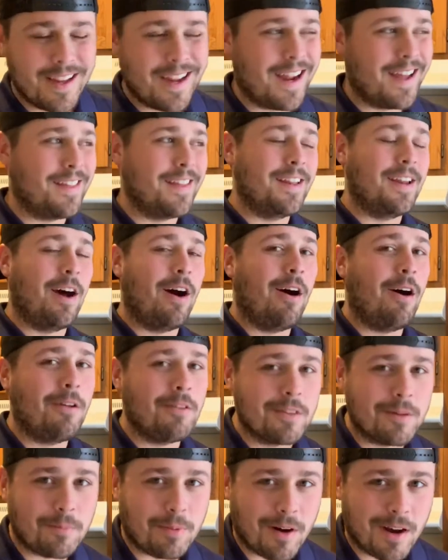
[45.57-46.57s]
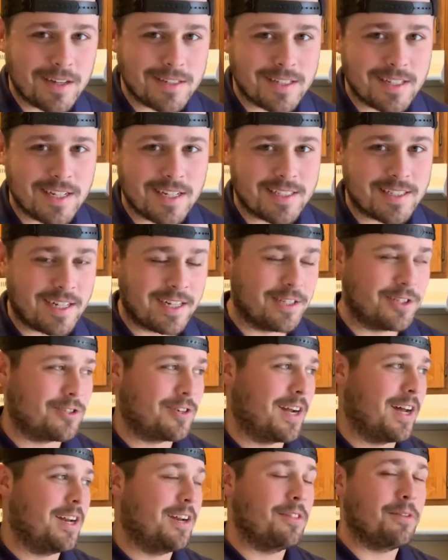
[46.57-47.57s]
And then all in the process, I can
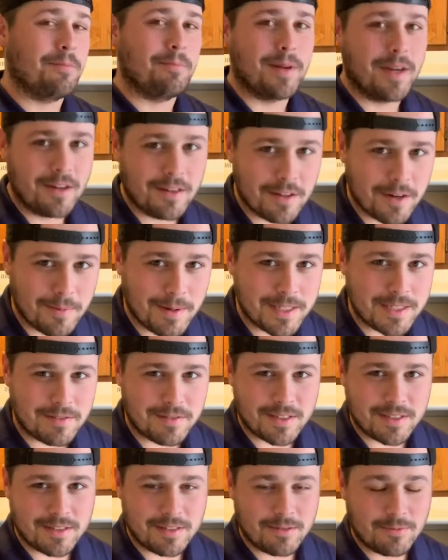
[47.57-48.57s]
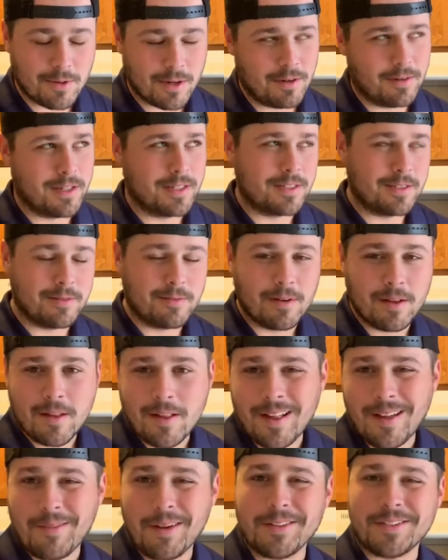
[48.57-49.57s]
try another beer that nobody's ever, well, I guess,
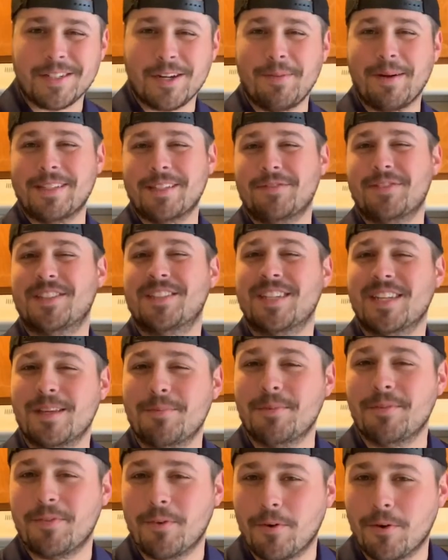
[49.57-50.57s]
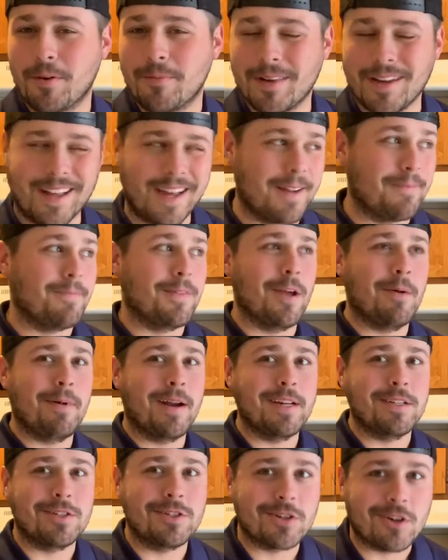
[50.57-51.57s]
I don't if anybody's ever seen before, but like
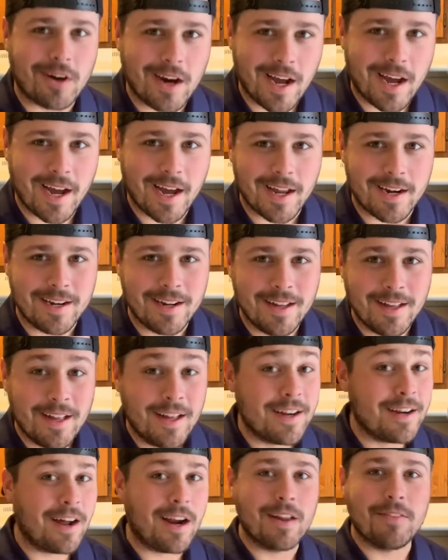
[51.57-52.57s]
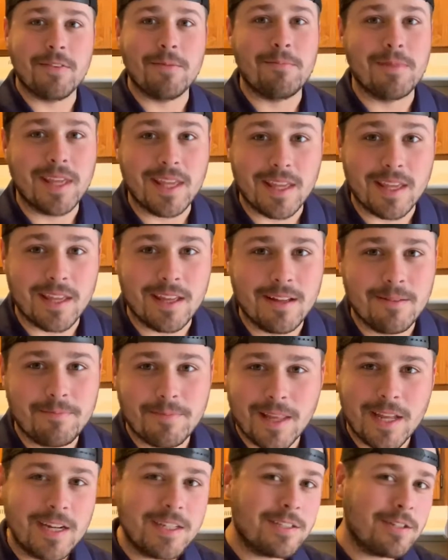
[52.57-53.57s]
nobody's tried, not even me.
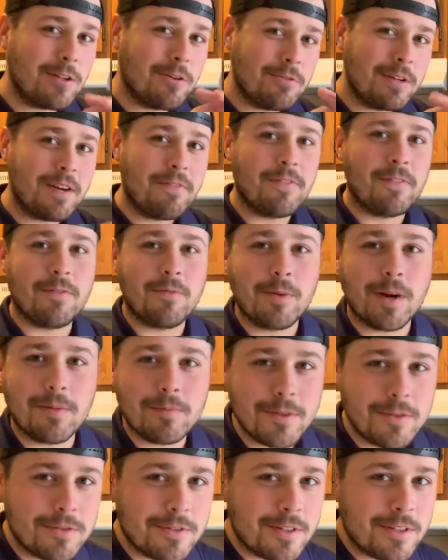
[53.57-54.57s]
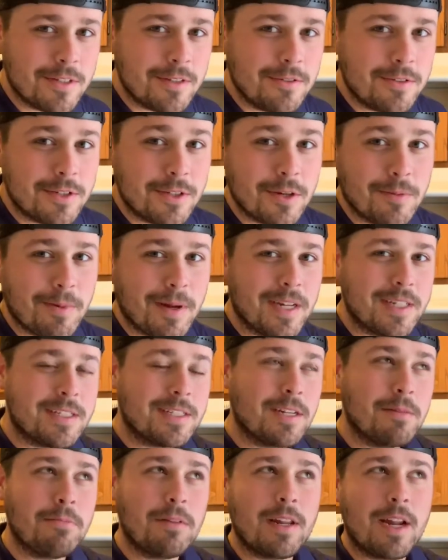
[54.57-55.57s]
And it's a little different from what I'm usually used to, but it's
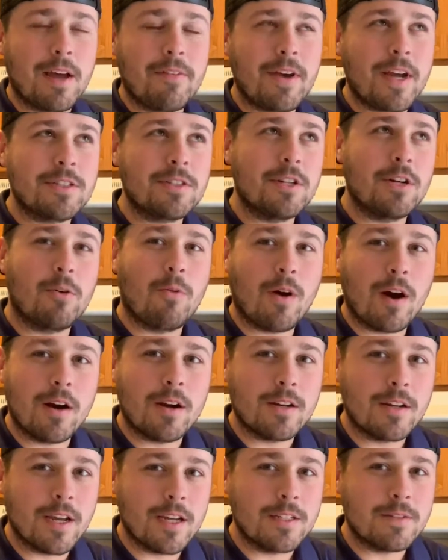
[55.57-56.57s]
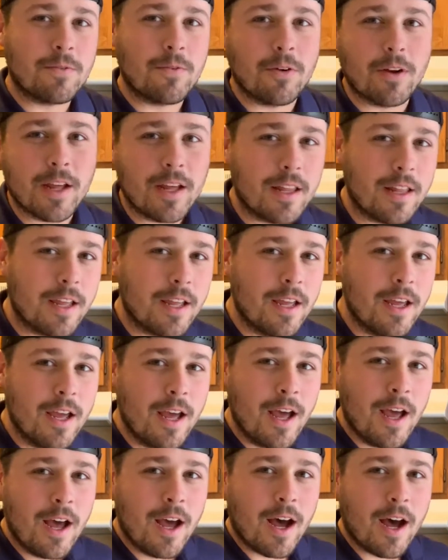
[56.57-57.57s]
something I've actually acquired a taste for lately
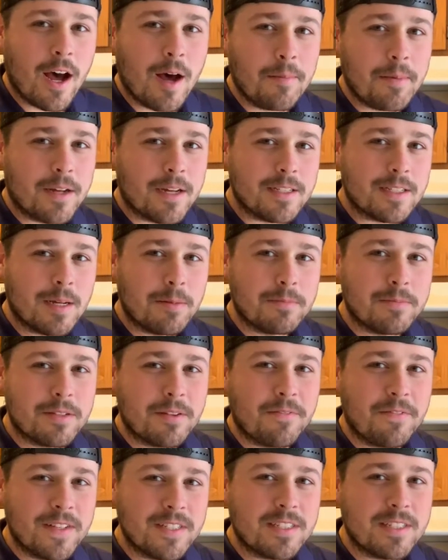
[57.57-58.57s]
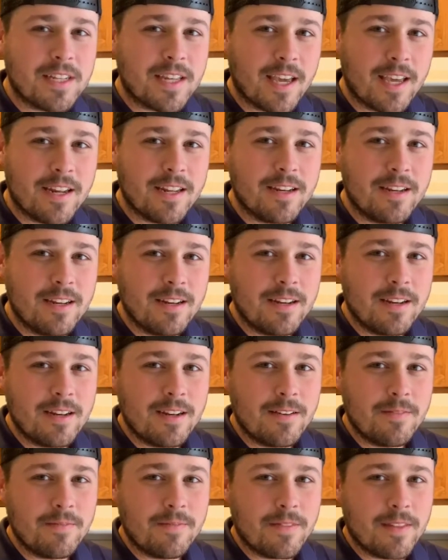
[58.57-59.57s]
uh, because I'm sophisticated
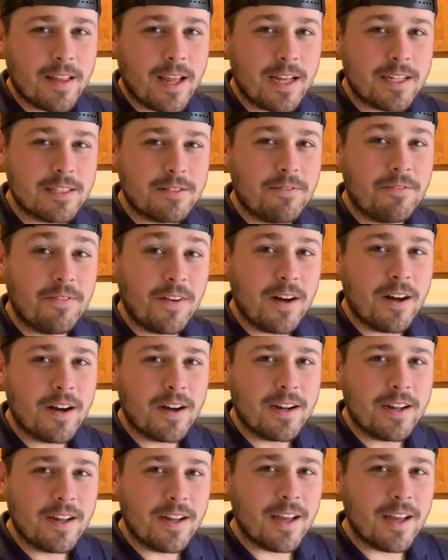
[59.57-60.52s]
as fuck.